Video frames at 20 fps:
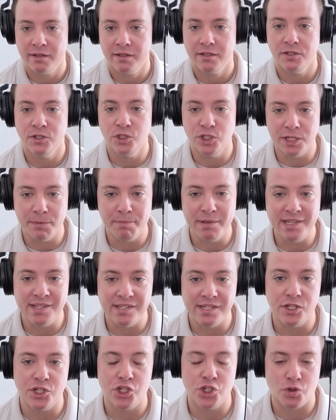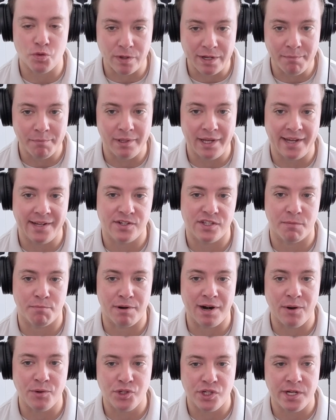GPC streamlines the
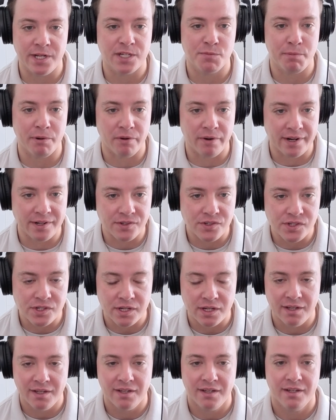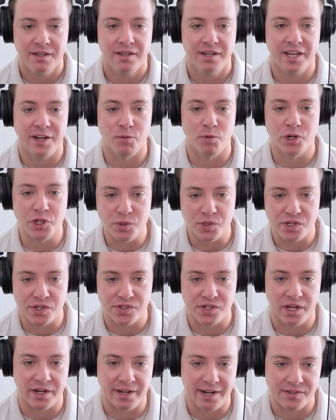browsing experience and reduces
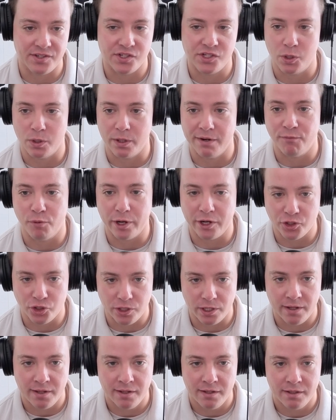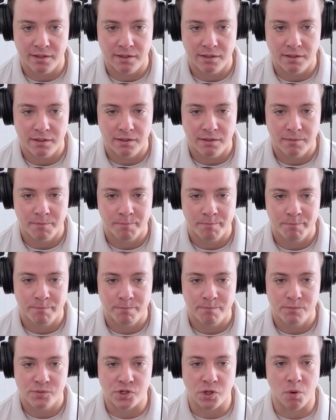unnecessary friction.
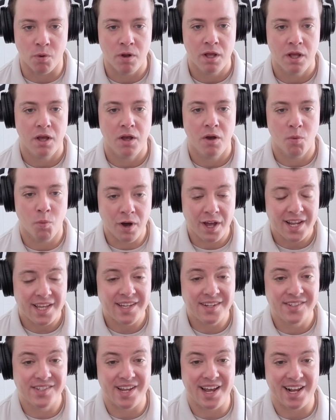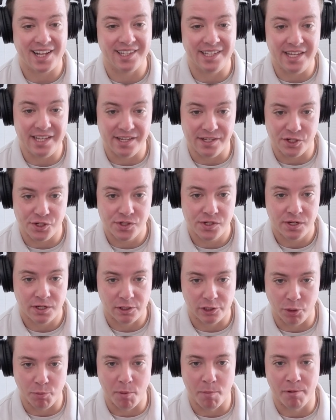So, what exactly is
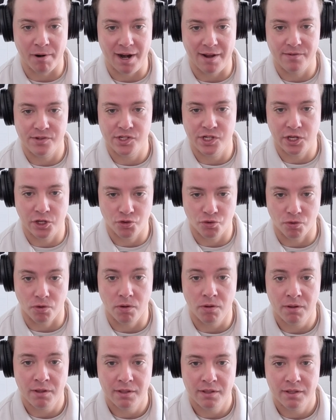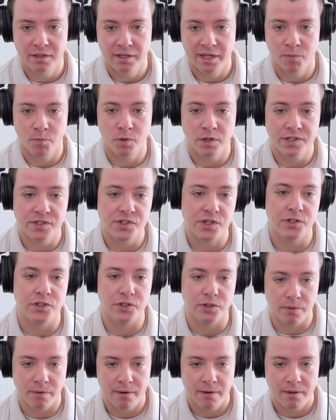Global Privacy Control, and what does it do?